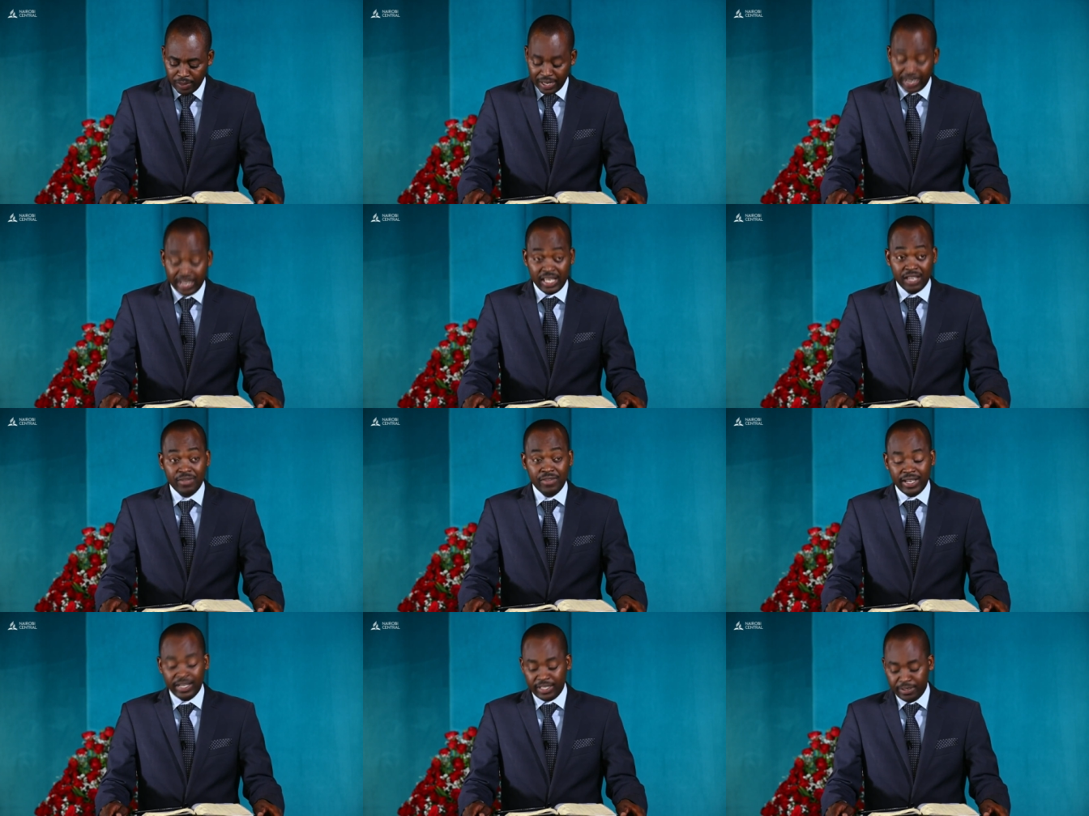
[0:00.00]
But
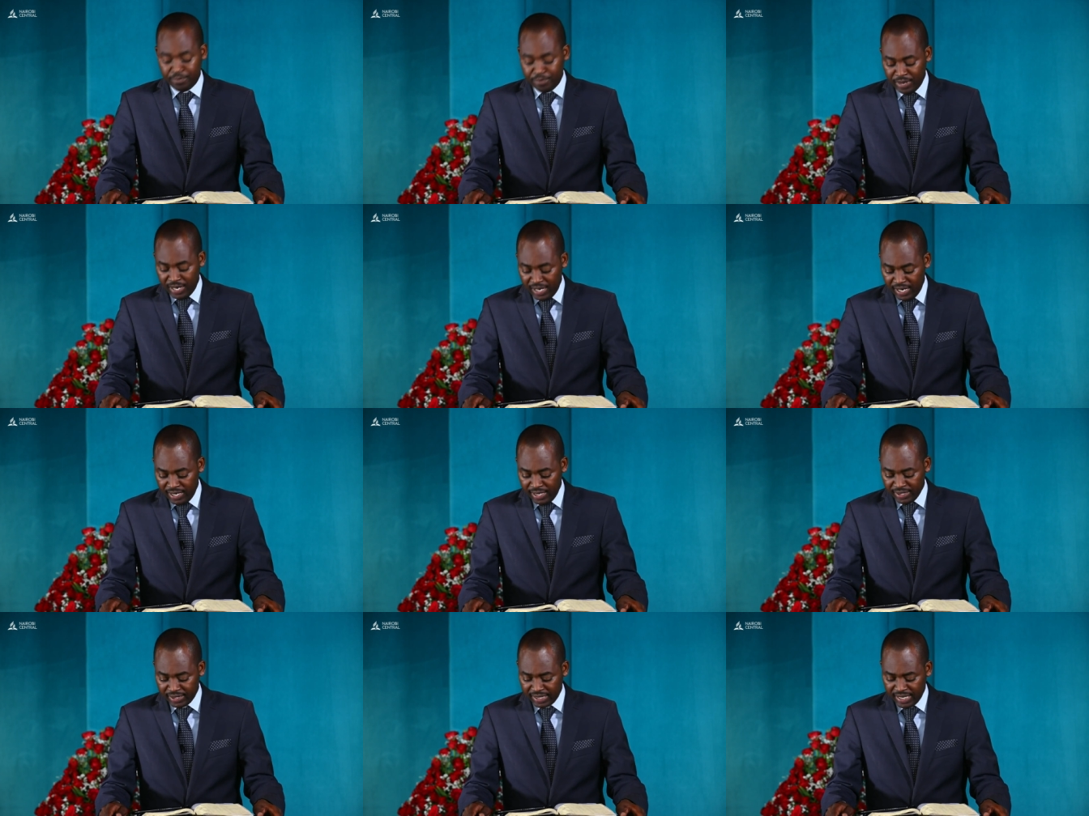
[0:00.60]
if I
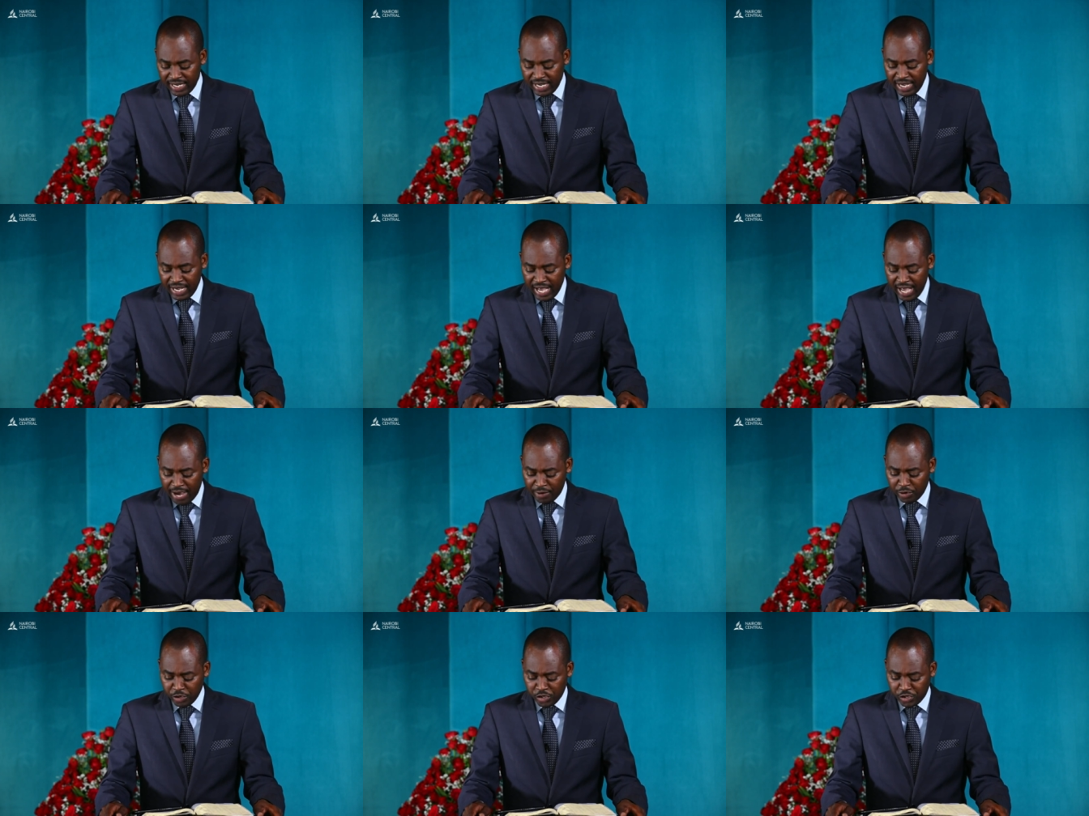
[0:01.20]
depart,
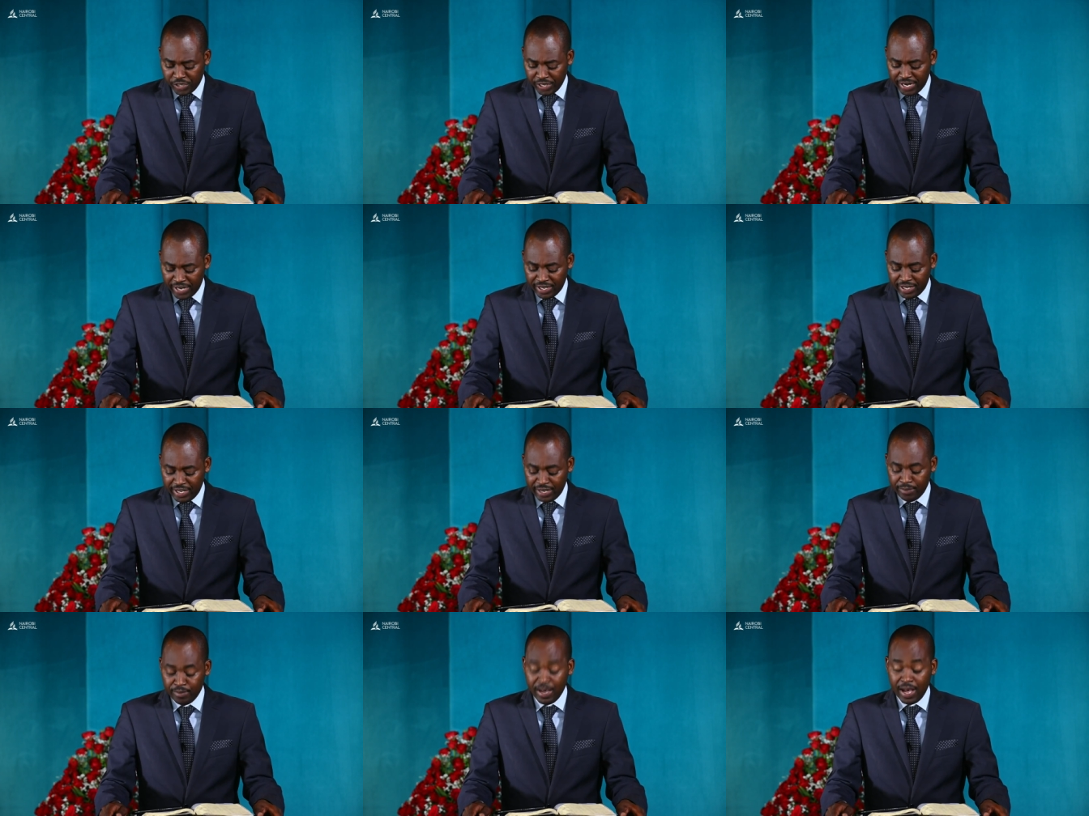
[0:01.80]
I will send
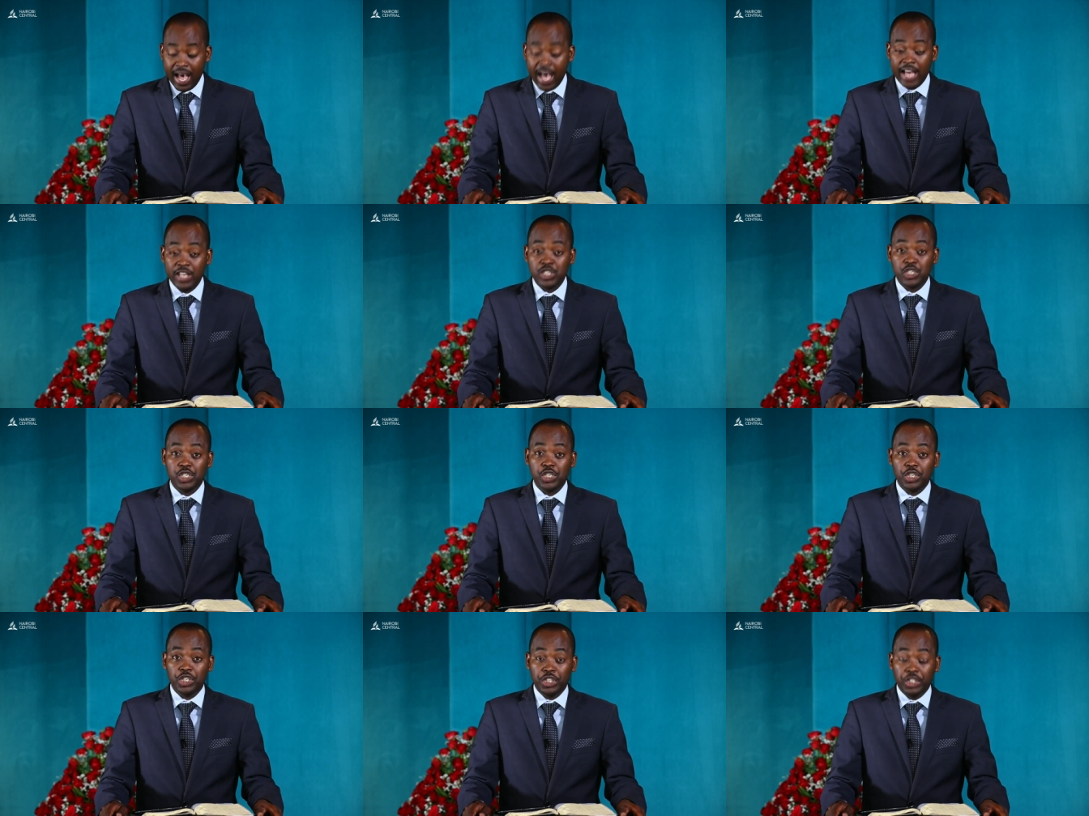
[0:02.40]
him
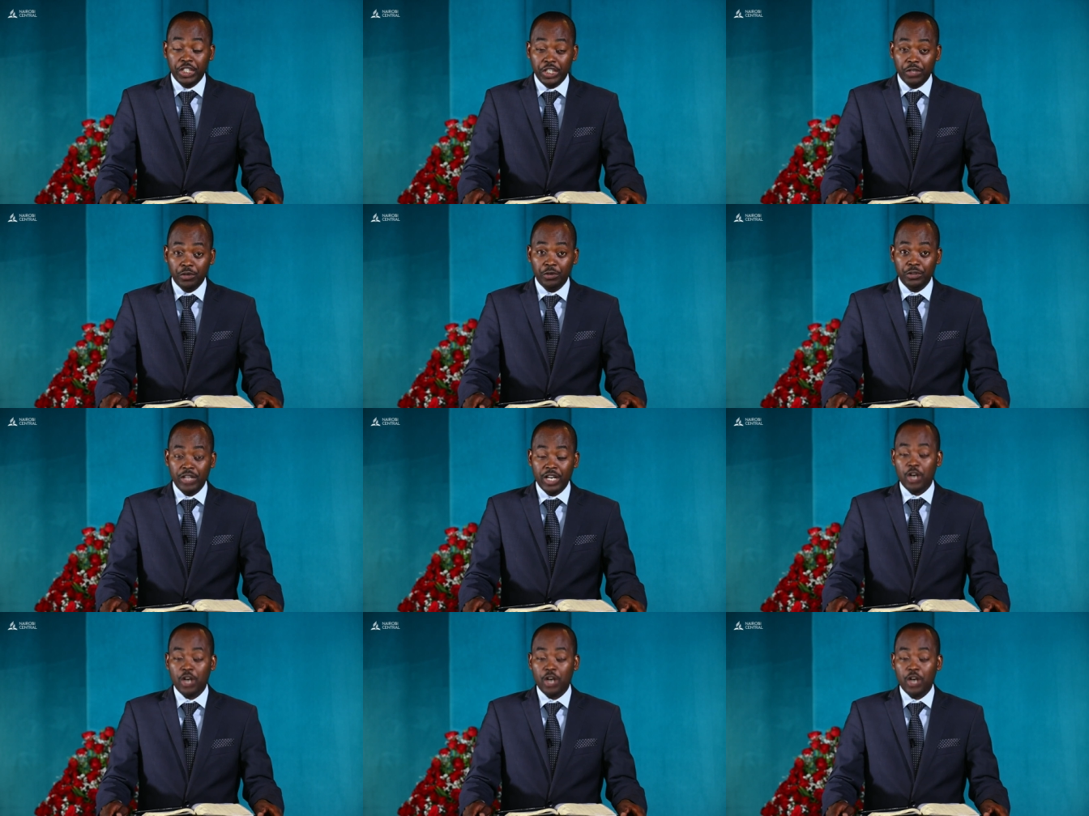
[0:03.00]
unto you.